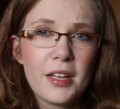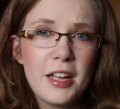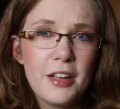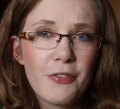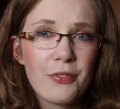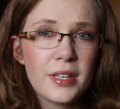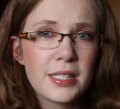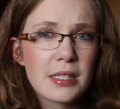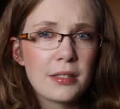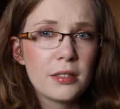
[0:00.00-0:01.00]
if this
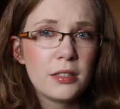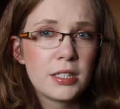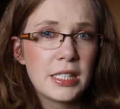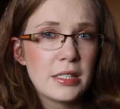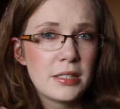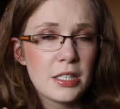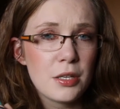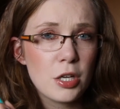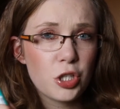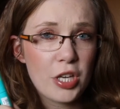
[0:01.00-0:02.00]
is still good, and I did
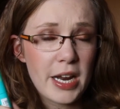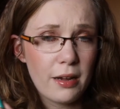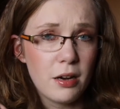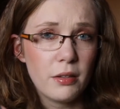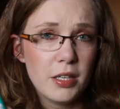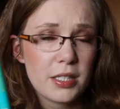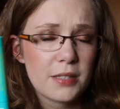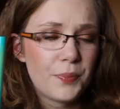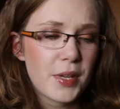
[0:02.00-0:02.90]
not check on this,